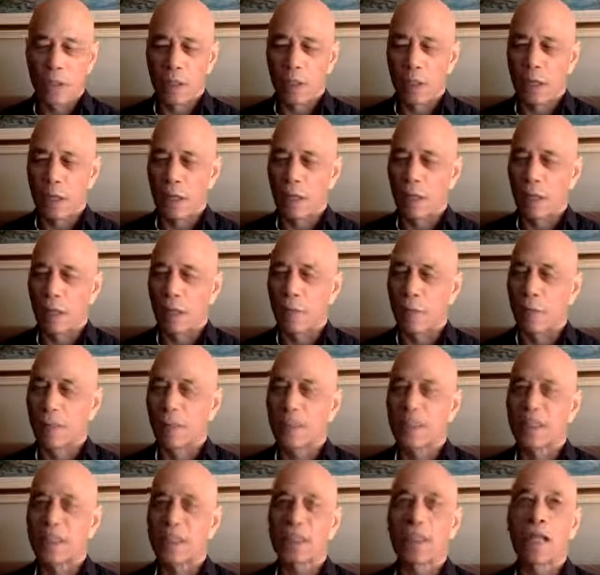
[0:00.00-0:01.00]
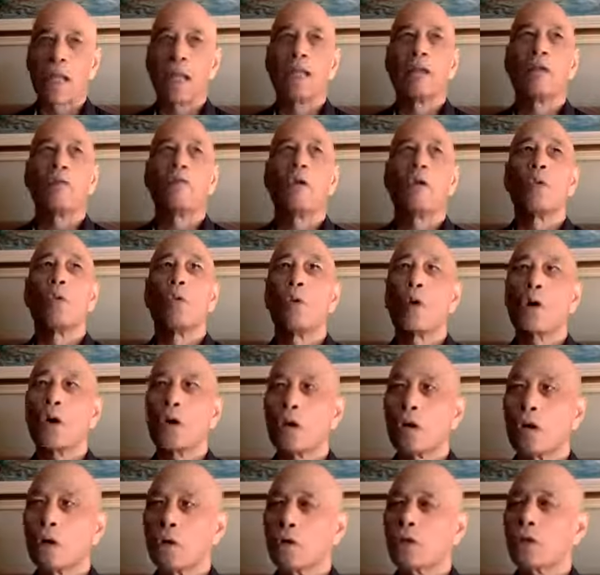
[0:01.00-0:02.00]
the state of the
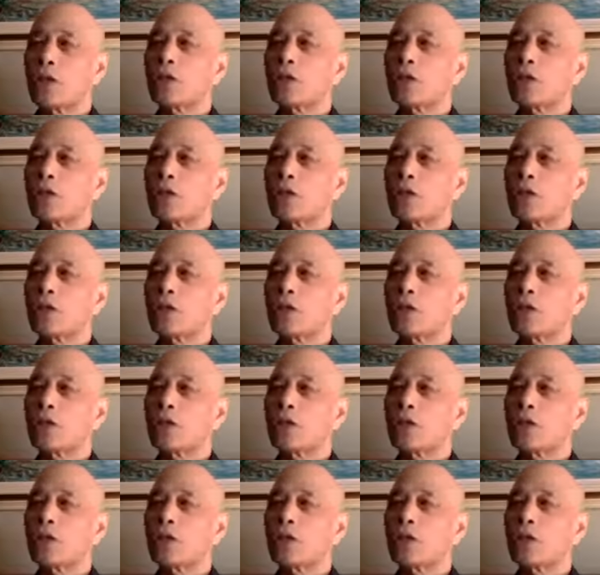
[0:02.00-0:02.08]
world,